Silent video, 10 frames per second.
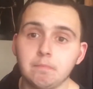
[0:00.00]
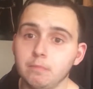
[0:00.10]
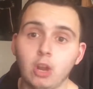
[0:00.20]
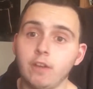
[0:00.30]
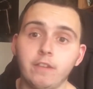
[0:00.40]

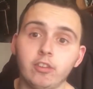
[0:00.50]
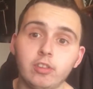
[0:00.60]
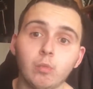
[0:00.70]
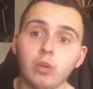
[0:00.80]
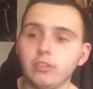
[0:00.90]
No, I finished
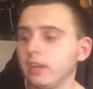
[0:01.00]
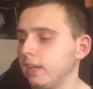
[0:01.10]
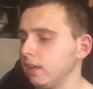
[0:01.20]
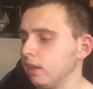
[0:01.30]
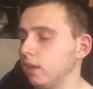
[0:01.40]
it in one
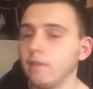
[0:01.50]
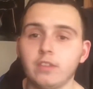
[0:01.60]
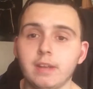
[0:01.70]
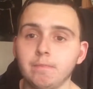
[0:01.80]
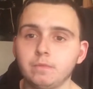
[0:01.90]
sitting, loved
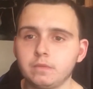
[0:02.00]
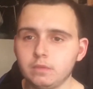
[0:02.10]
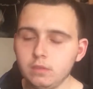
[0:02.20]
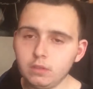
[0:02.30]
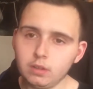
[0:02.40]
it.
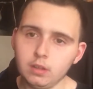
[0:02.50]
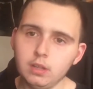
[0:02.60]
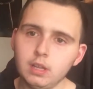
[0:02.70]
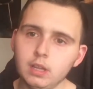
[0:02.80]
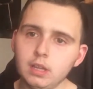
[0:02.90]

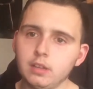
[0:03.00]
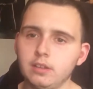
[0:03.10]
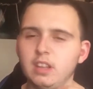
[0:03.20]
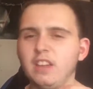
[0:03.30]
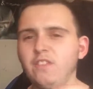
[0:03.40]

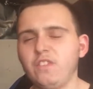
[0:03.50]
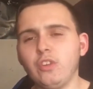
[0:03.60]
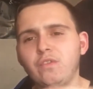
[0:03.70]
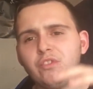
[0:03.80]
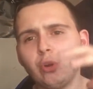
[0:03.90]
It
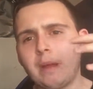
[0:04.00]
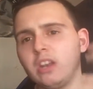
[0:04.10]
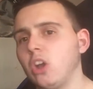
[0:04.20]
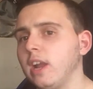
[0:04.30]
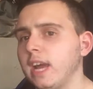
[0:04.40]
took about
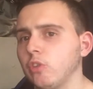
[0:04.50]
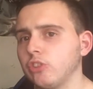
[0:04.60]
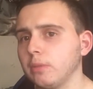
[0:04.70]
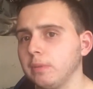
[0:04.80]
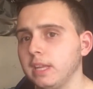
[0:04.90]
9 hours
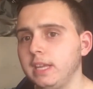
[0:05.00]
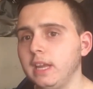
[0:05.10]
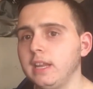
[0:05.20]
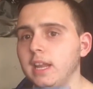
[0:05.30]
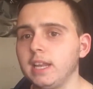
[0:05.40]
to complete,
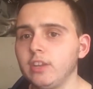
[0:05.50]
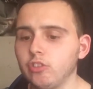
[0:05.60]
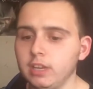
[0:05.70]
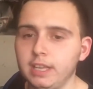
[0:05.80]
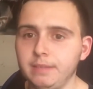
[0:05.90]
and then
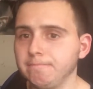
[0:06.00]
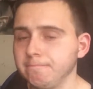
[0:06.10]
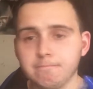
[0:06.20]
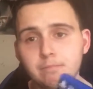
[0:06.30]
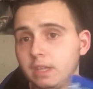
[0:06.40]
literally
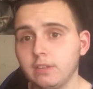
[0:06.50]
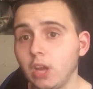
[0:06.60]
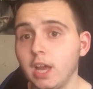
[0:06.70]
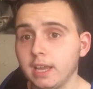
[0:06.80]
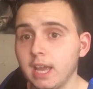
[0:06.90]
the
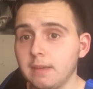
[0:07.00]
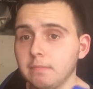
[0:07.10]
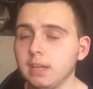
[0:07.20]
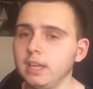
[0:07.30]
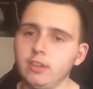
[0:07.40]
entire
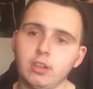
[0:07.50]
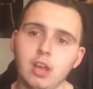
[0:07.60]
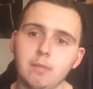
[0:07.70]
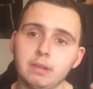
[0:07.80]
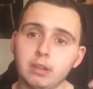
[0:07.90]
game is the
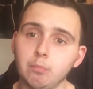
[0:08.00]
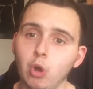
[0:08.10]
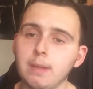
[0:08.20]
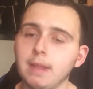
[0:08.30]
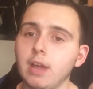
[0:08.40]

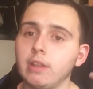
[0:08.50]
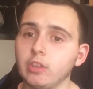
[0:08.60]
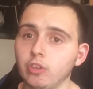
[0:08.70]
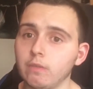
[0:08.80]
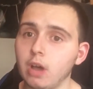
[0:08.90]
multiplayer and
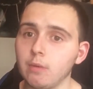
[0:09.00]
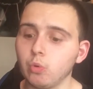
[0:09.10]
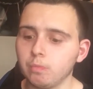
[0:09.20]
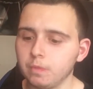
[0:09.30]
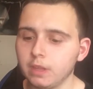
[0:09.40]
the survival.